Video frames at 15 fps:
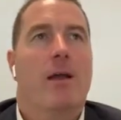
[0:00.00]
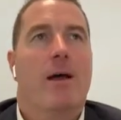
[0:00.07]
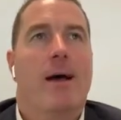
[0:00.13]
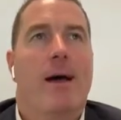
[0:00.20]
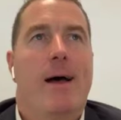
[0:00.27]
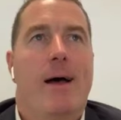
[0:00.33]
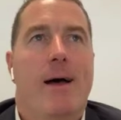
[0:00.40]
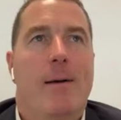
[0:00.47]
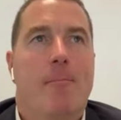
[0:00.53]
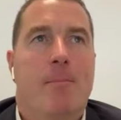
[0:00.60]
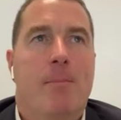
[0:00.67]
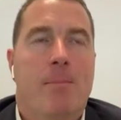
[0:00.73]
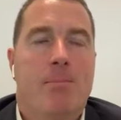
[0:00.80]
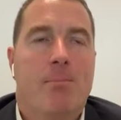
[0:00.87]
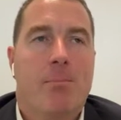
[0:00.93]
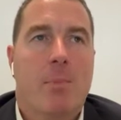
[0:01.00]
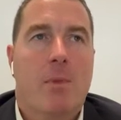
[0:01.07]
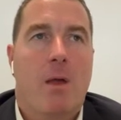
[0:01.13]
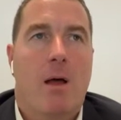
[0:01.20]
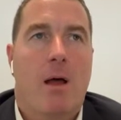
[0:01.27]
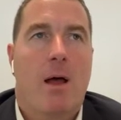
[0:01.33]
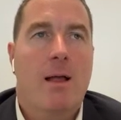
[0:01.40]

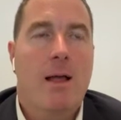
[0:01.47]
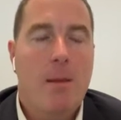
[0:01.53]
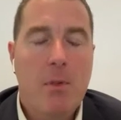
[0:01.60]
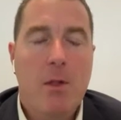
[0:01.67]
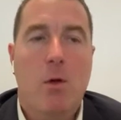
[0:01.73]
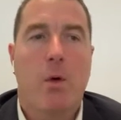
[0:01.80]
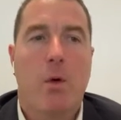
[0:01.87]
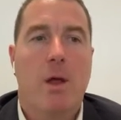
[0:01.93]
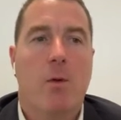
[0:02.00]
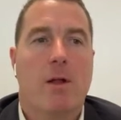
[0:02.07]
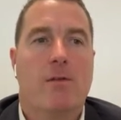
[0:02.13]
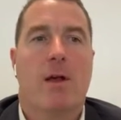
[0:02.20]
A couple of quick ones.